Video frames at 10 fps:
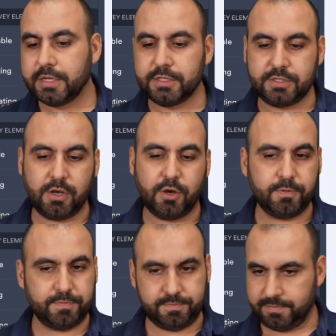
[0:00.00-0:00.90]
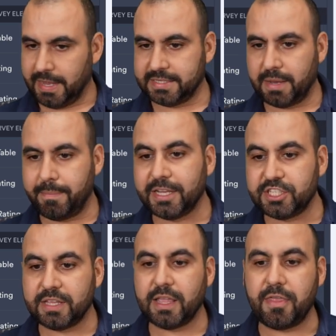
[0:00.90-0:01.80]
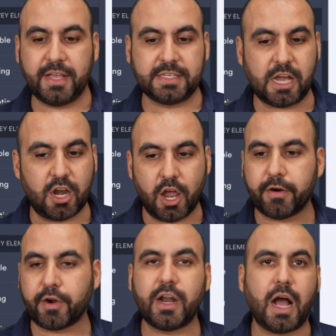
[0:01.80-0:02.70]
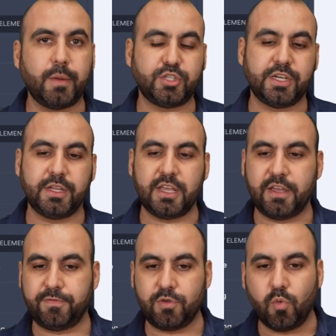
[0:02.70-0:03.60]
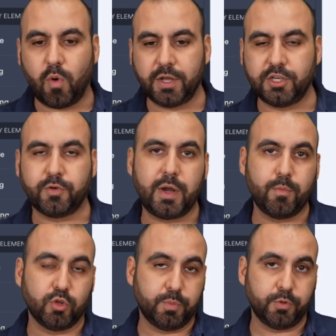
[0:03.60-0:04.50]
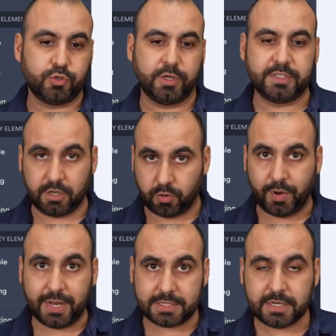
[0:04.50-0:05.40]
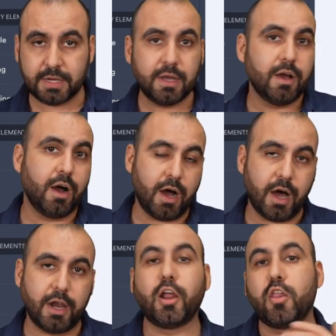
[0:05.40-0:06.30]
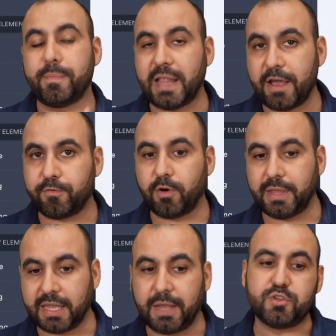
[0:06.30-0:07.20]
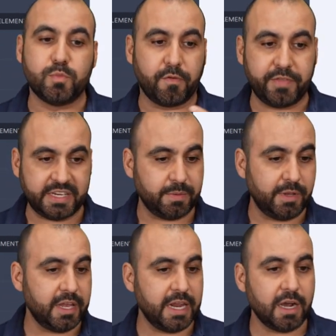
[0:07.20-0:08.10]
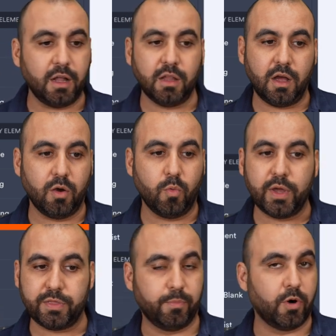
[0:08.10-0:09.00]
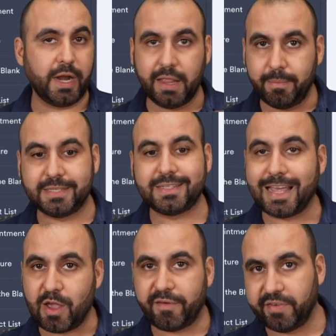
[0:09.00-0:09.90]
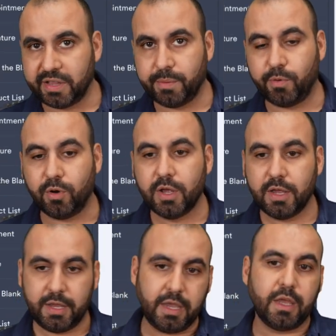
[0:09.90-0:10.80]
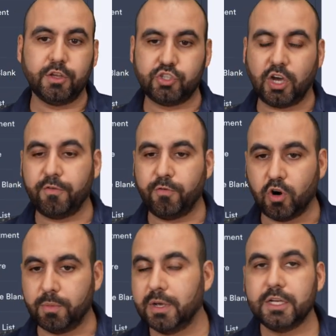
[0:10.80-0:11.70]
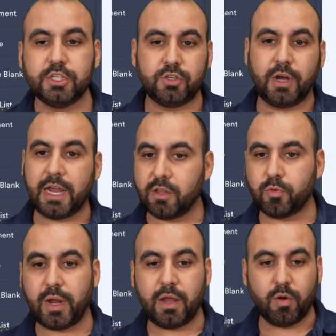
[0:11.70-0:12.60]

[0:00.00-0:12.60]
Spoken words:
So as I mentioned, this is another great option if you want to create multiple choice grids on another platform that gives you more flexibility along with more elements that you have available in Jotform. So either way,